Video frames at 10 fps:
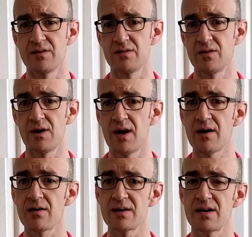You know, I
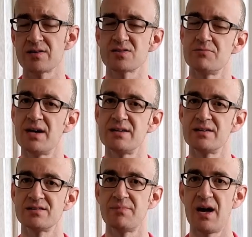already hear some
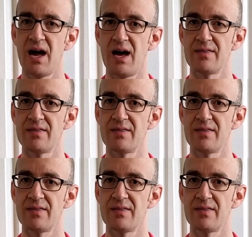ideas in my head